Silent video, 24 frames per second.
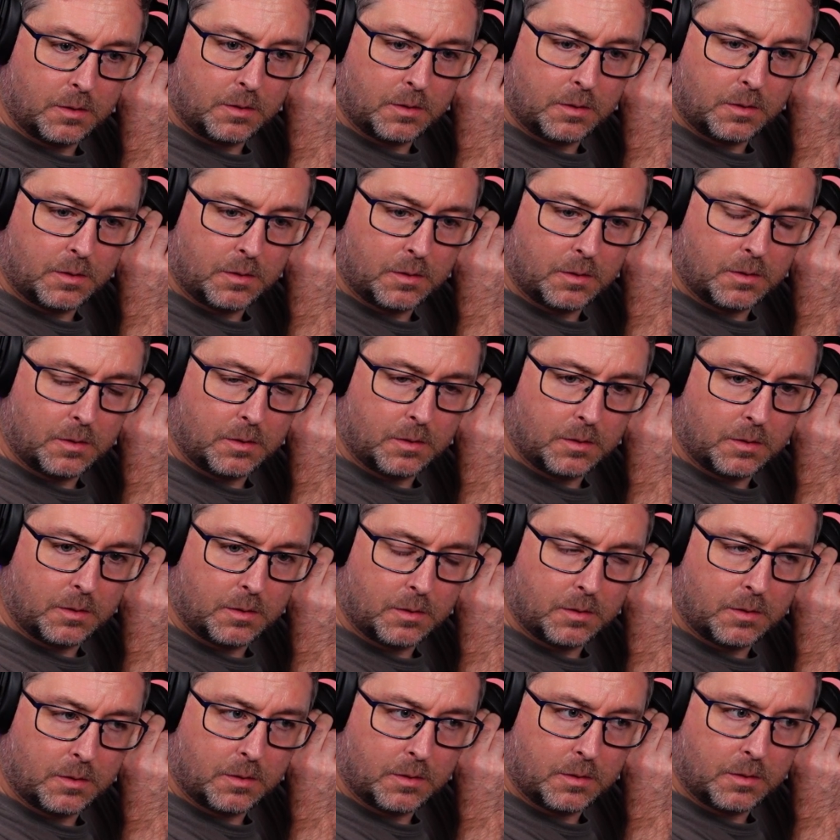
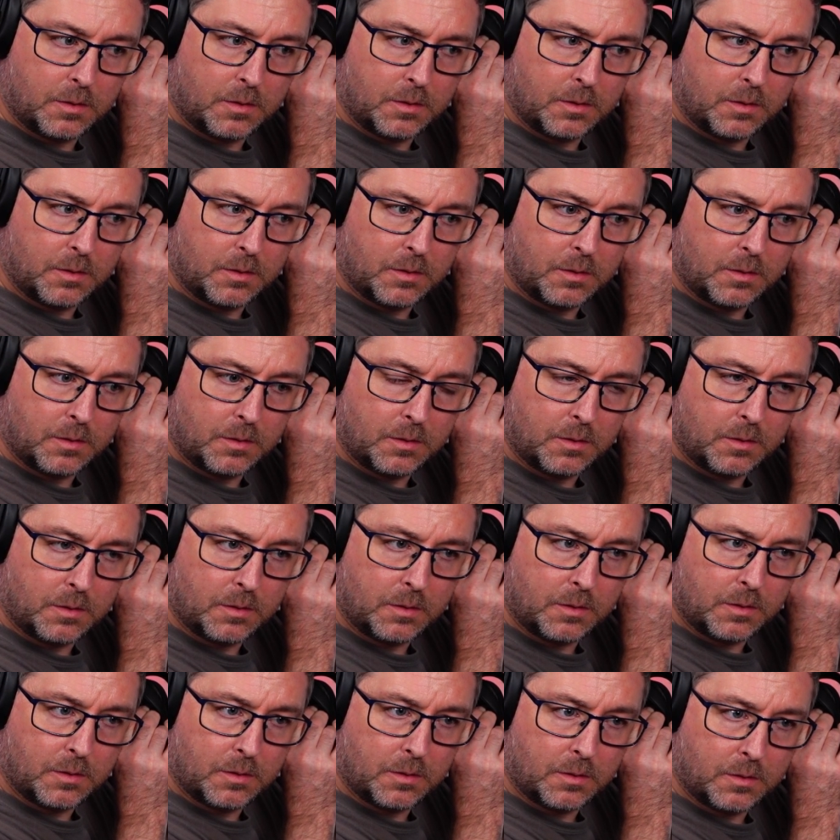
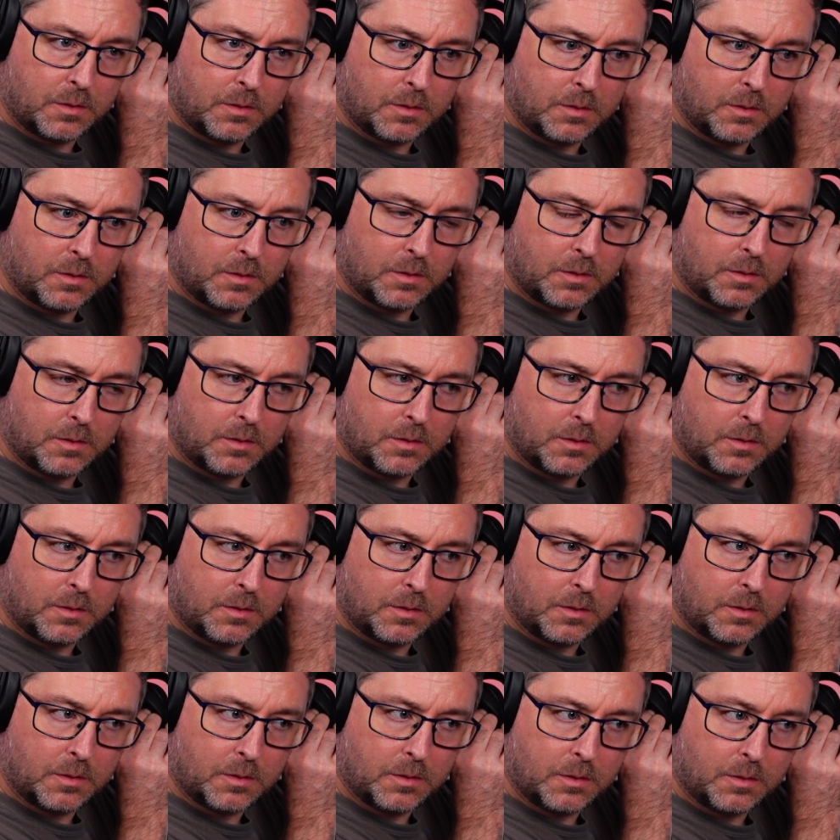
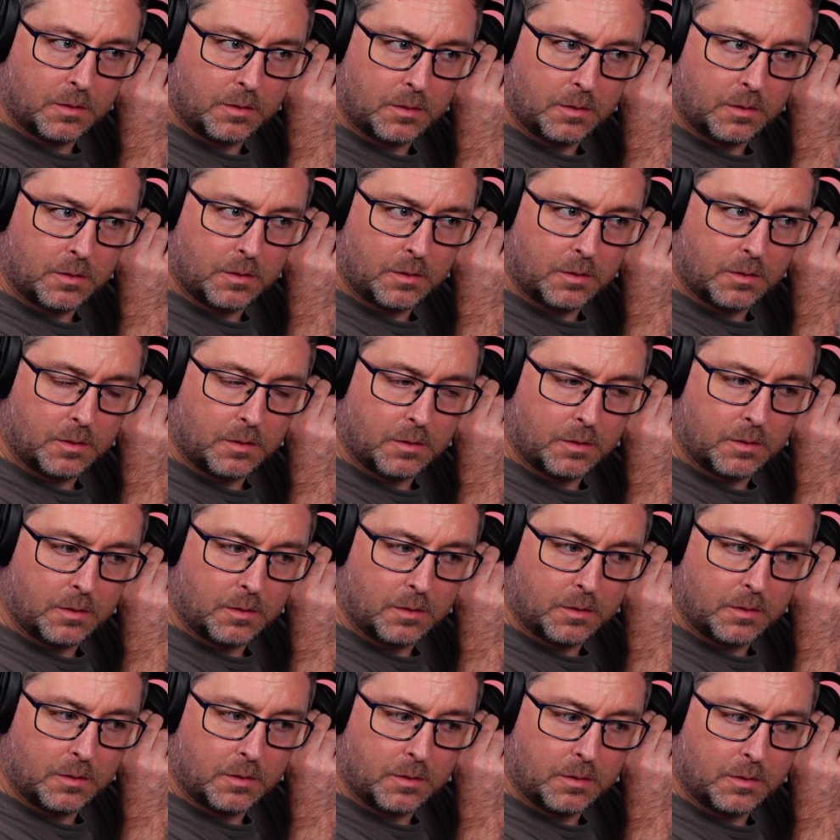
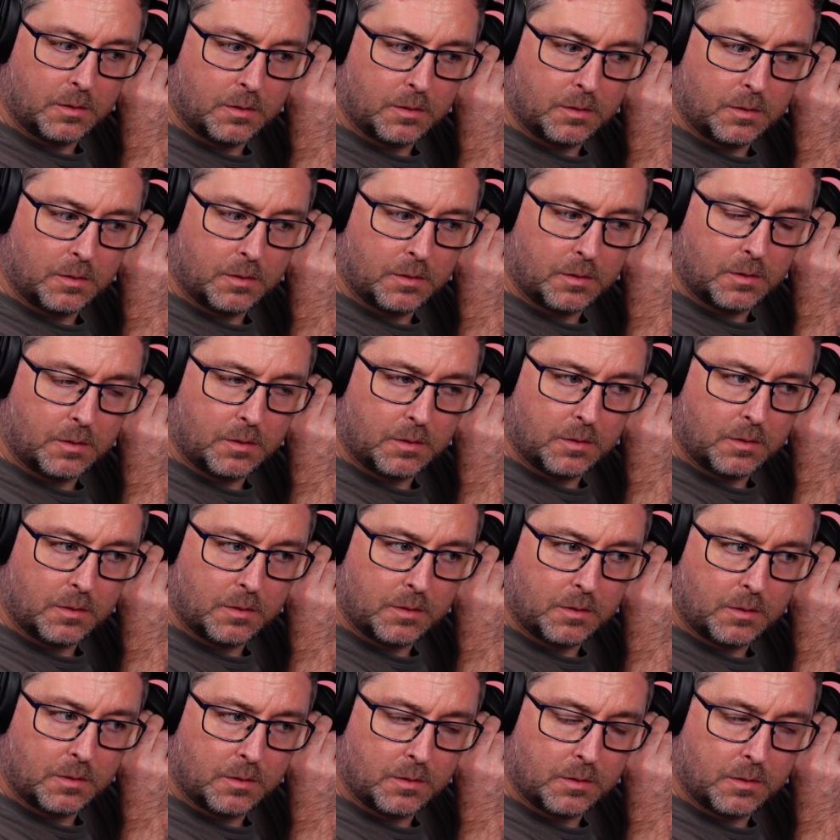
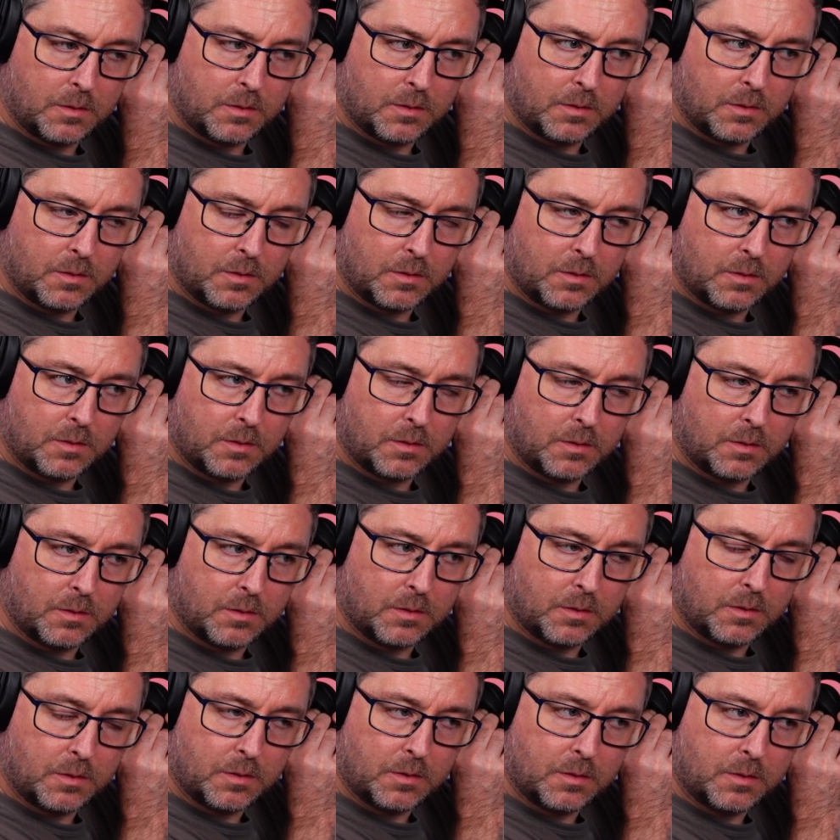
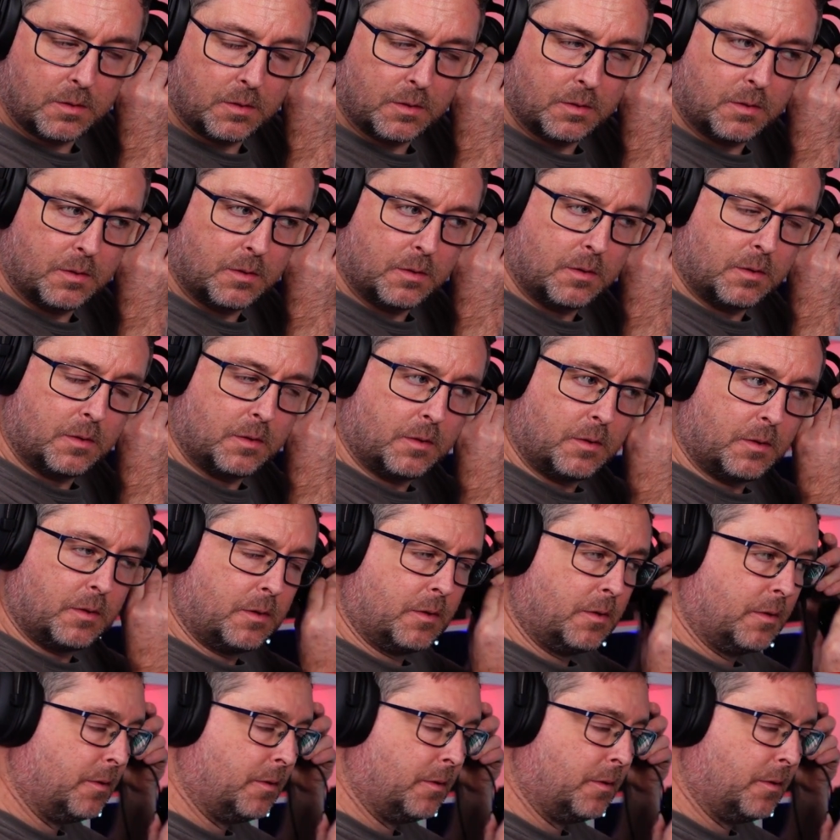No one is speaking in this clip.